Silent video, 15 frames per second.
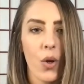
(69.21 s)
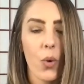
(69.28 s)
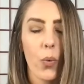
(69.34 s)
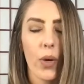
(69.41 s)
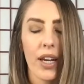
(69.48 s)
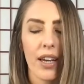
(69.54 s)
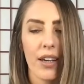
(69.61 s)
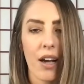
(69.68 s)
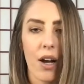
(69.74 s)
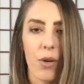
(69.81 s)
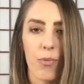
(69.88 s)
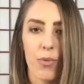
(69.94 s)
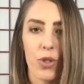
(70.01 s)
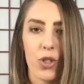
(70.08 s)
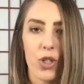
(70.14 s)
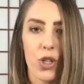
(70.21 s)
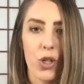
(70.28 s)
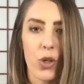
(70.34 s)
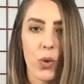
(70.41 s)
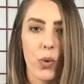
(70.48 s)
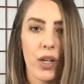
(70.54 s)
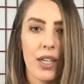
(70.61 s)
when it comes
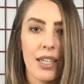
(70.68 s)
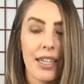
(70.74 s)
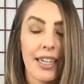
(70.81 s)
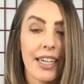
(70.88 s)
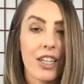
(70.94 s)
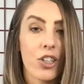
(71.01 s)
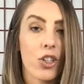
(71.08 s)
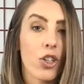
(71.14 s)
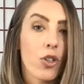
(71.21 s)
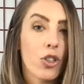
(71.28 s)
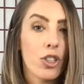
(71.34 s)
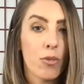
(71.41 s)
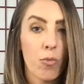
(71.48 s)
to either